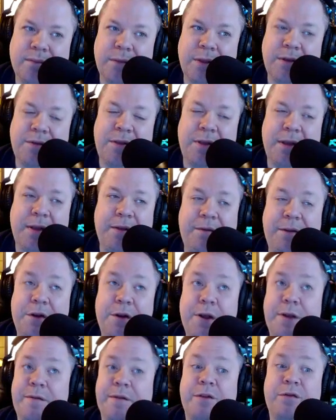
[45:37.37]
if they, if
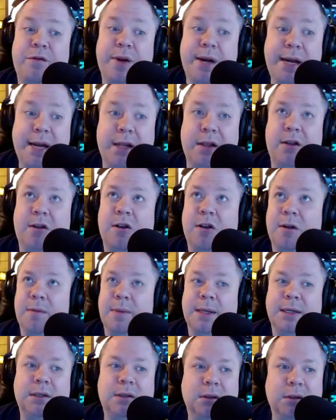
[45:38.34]
they're even reading the
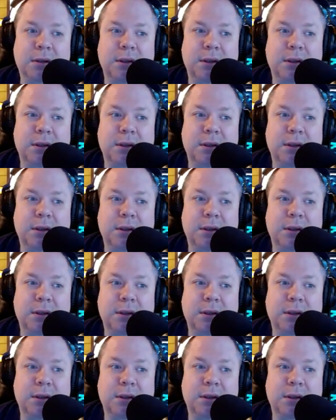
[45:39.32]
comics.